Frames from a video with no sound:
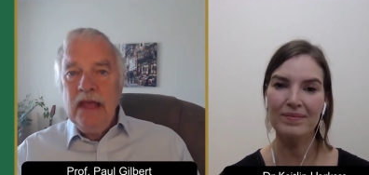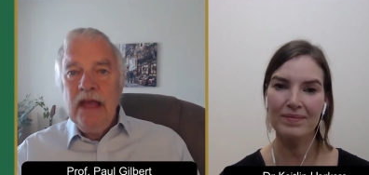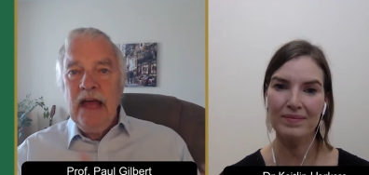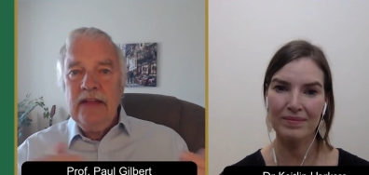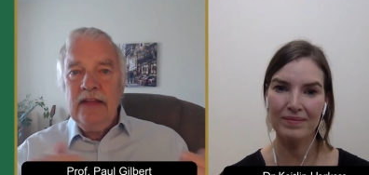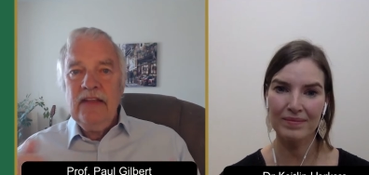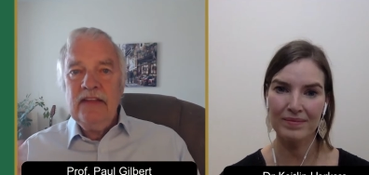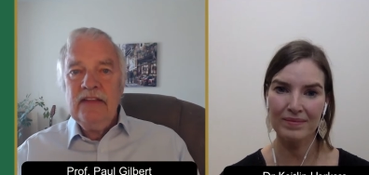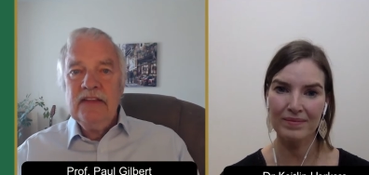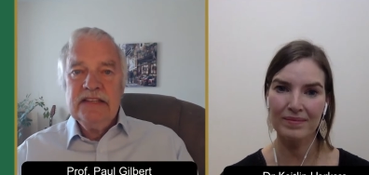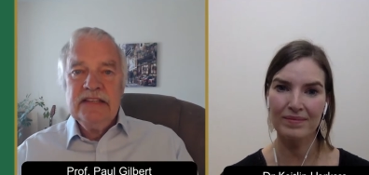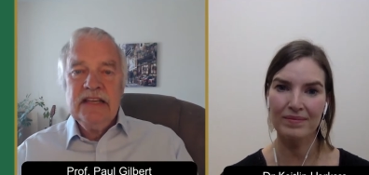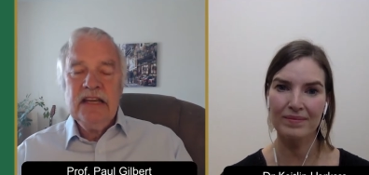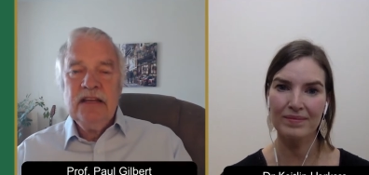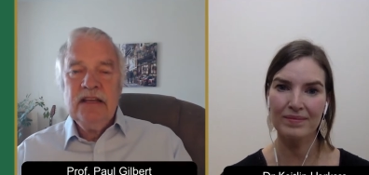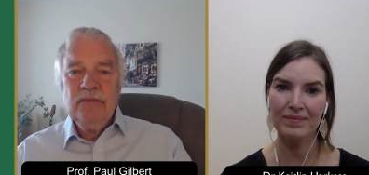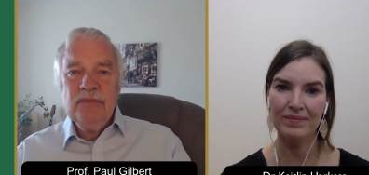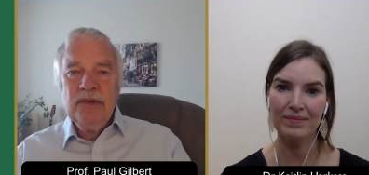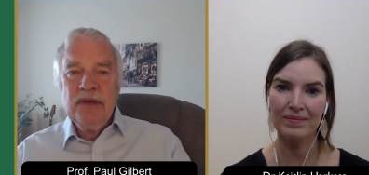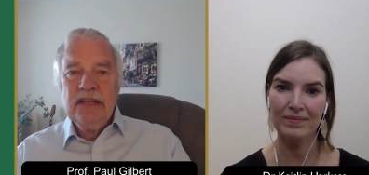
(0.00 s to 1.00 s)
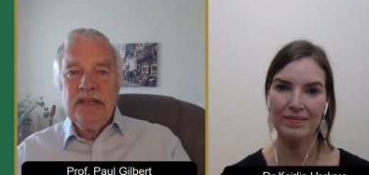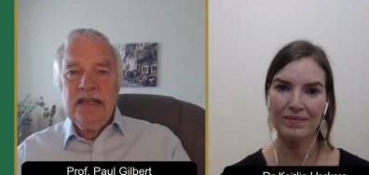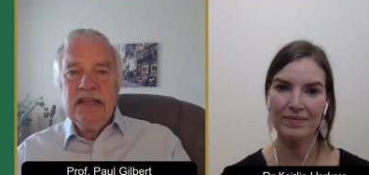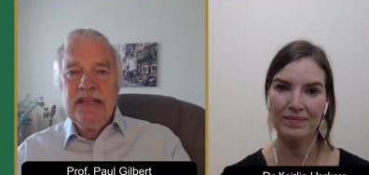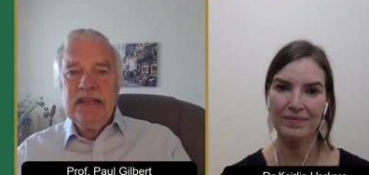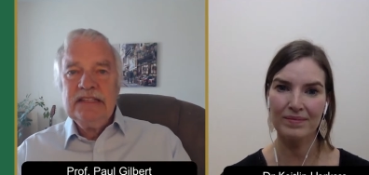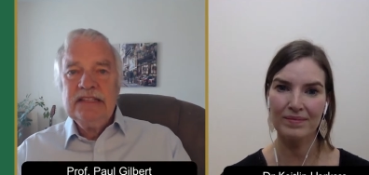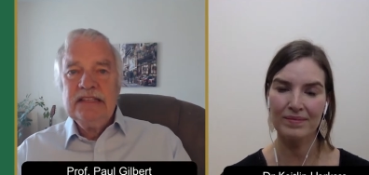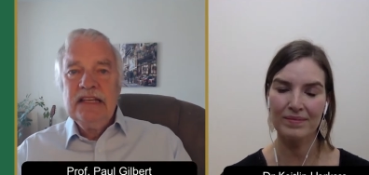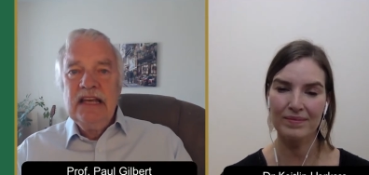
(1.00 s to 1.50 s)
Speaker 1: And then the second bit
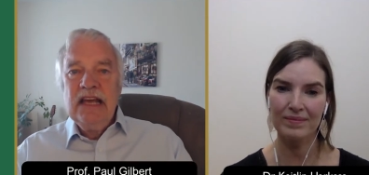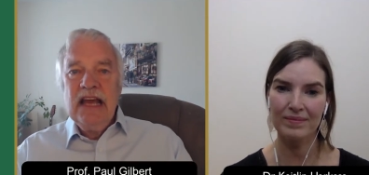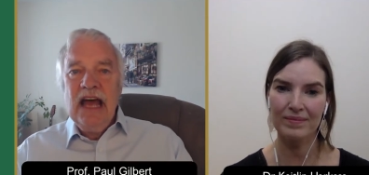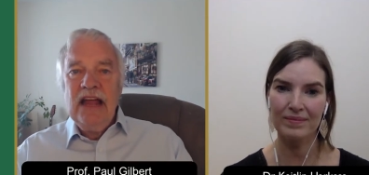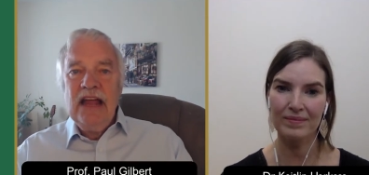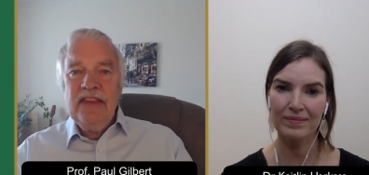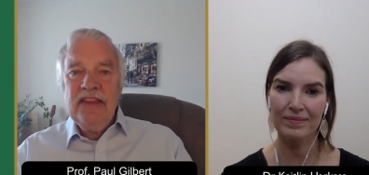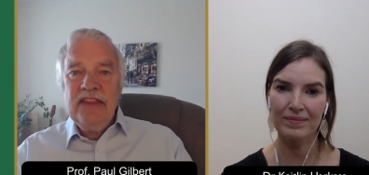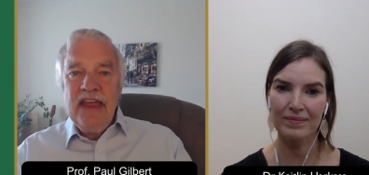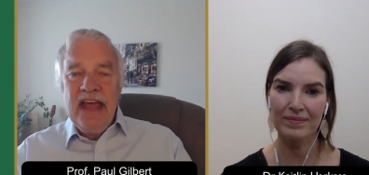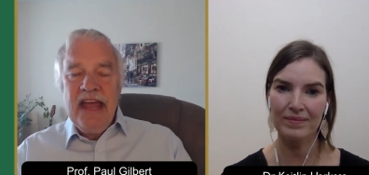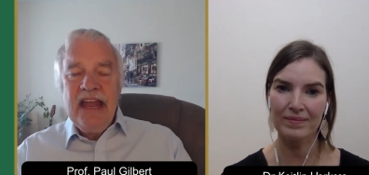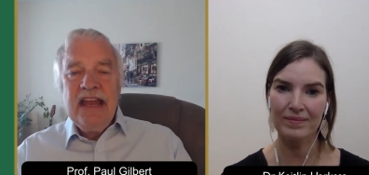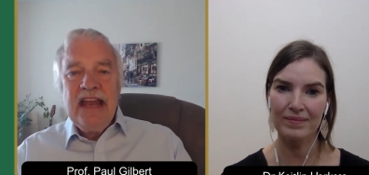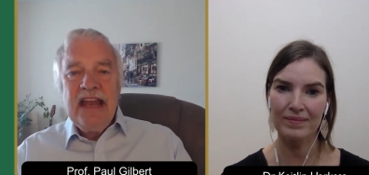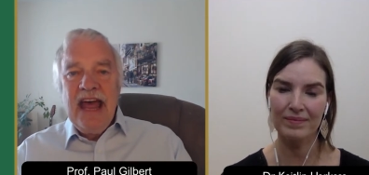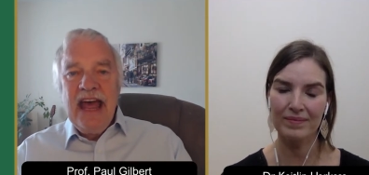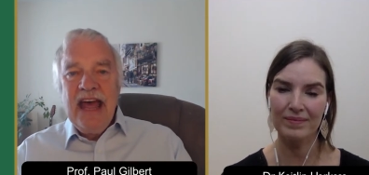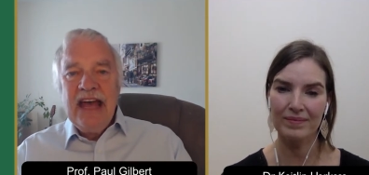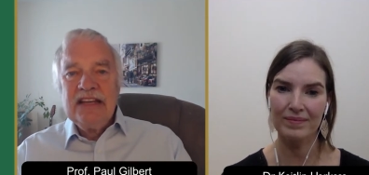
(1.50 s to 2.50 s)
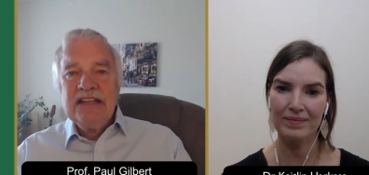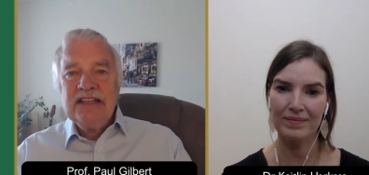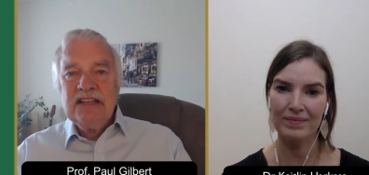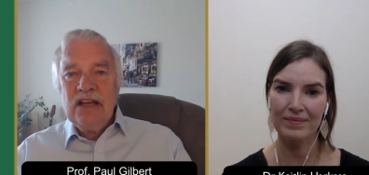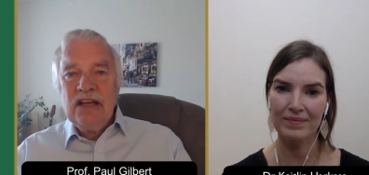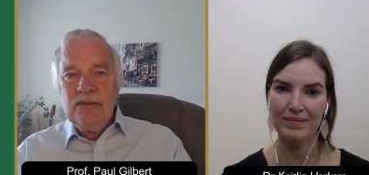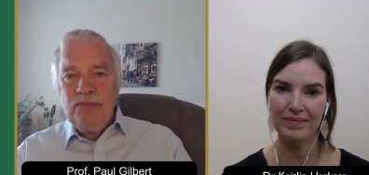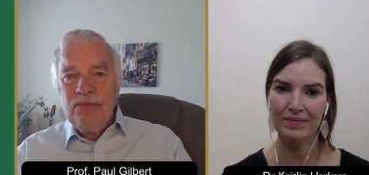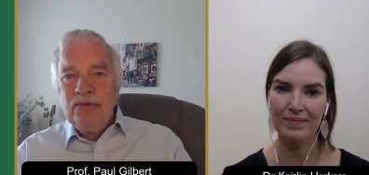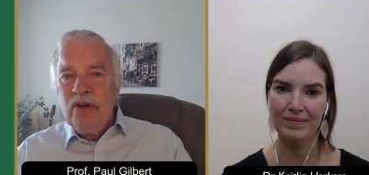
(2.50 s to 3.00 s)
is, and then act
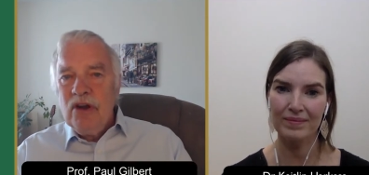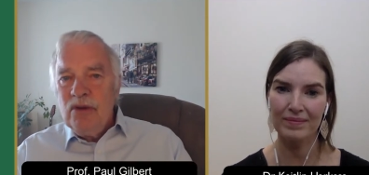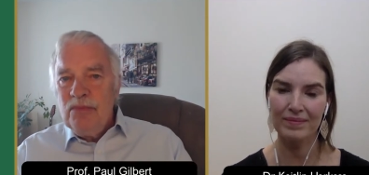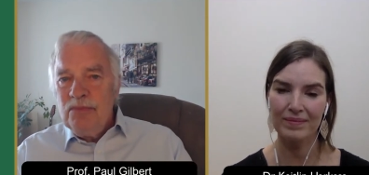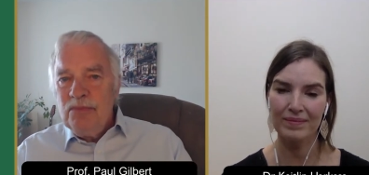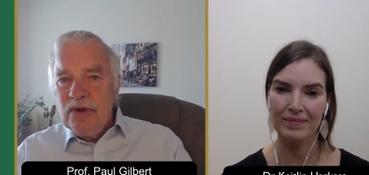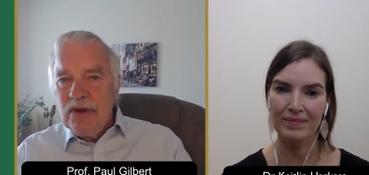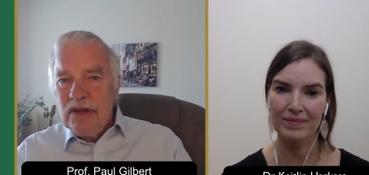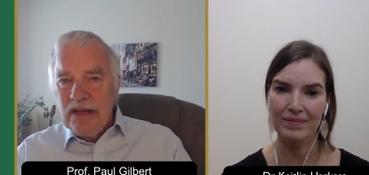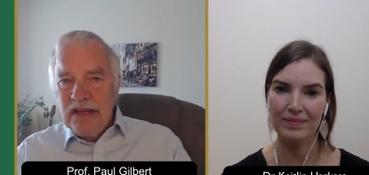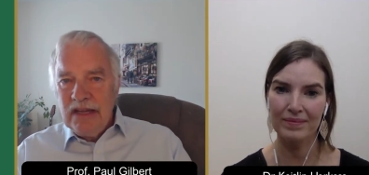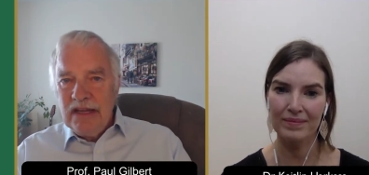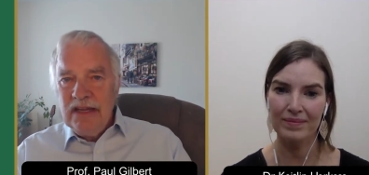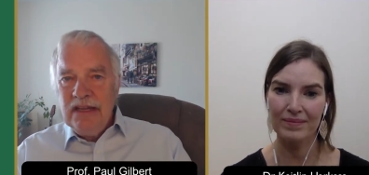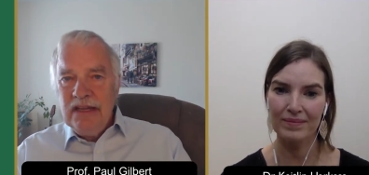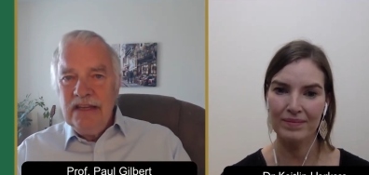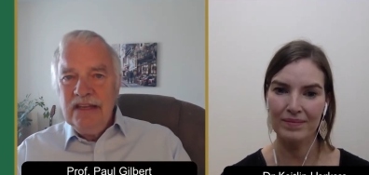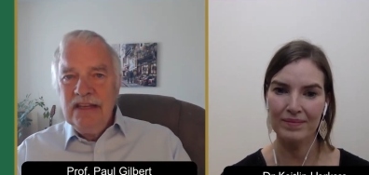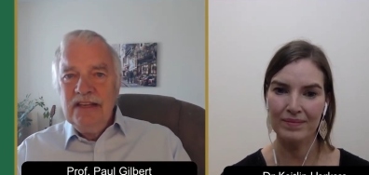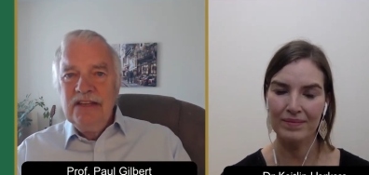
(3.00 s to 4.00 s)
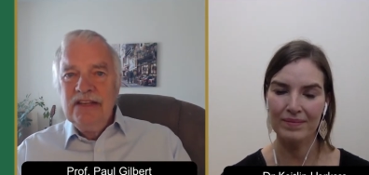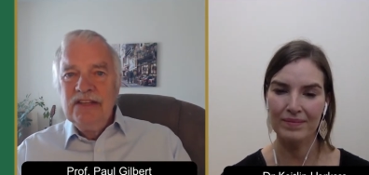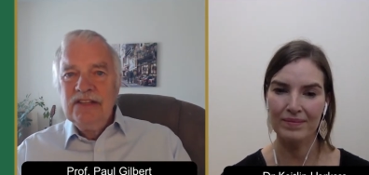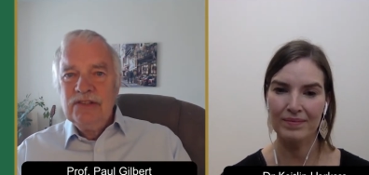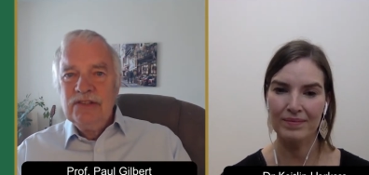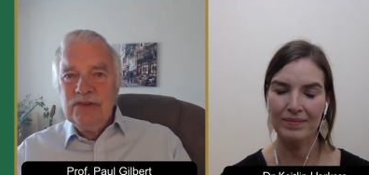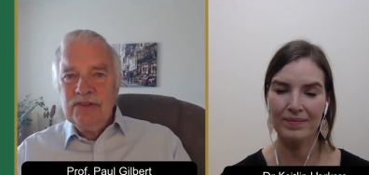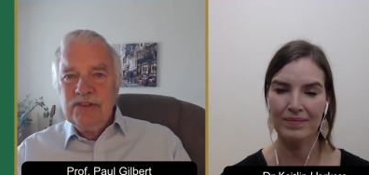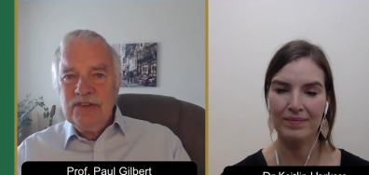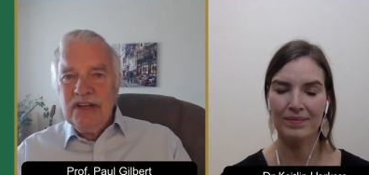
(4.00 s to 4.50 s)
appropriately
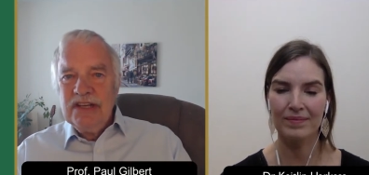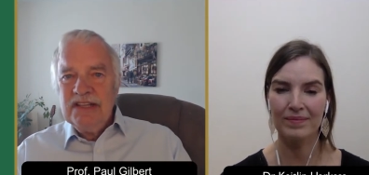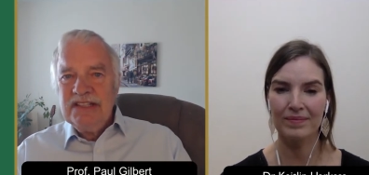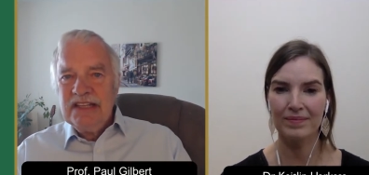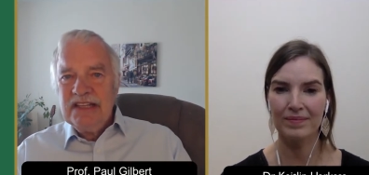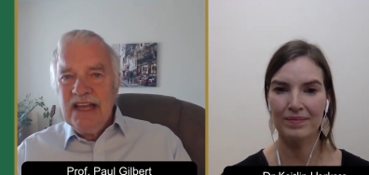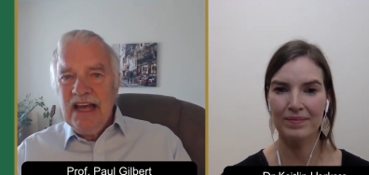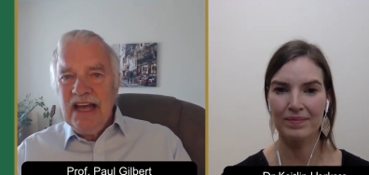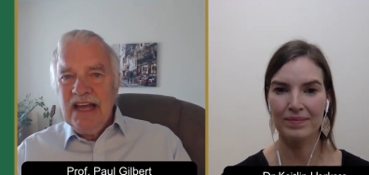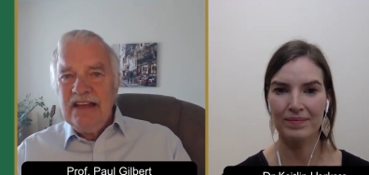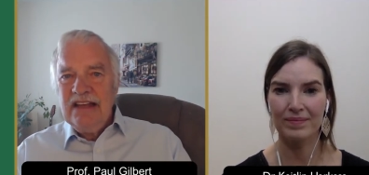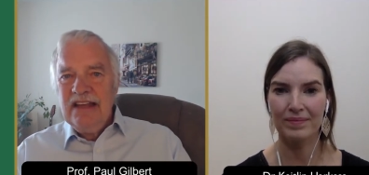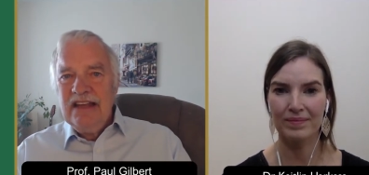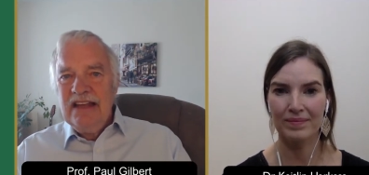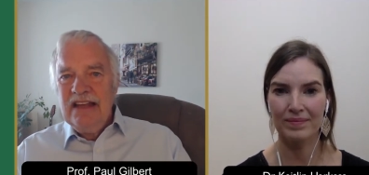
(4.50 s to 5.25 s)
to address that